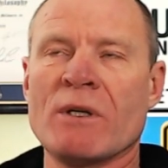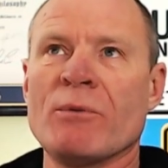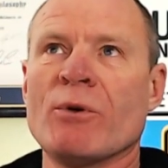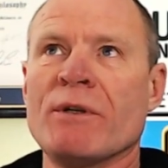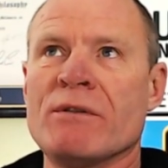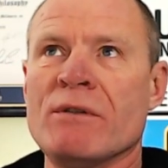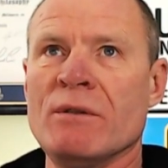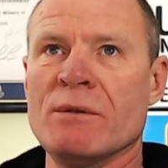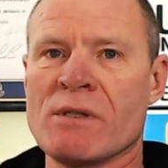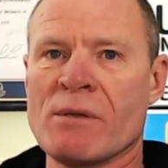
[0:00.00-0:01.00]
what I'm going to
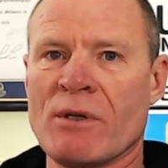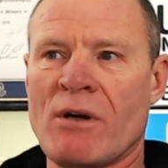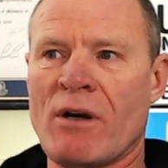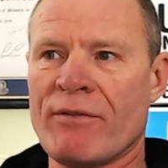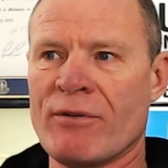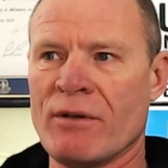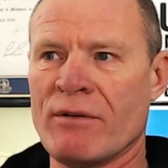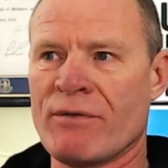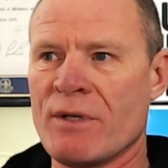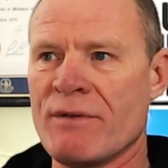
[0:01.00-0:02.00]
do is I'm going to offer
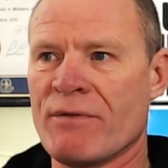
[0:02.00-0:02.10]
it free